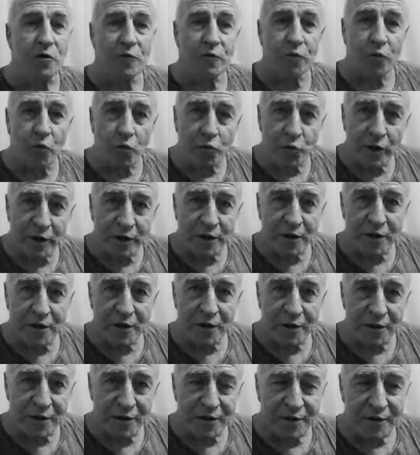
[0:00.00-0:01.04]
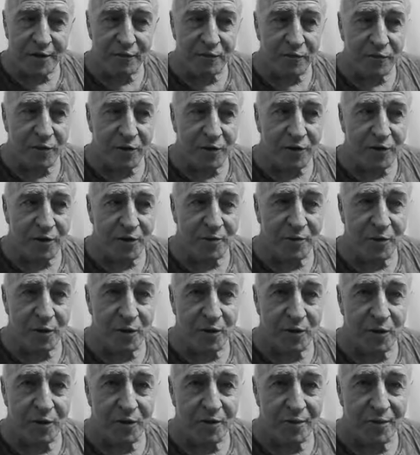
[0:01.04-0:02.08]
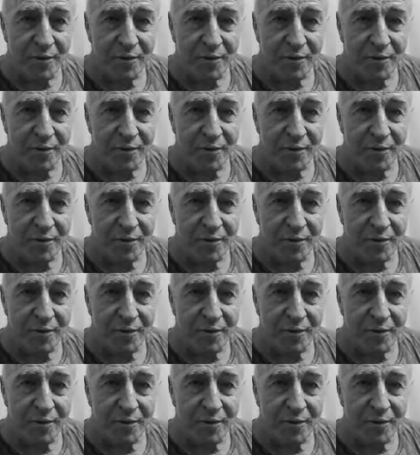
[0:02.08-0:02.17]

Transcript: already done it in front of the mirror.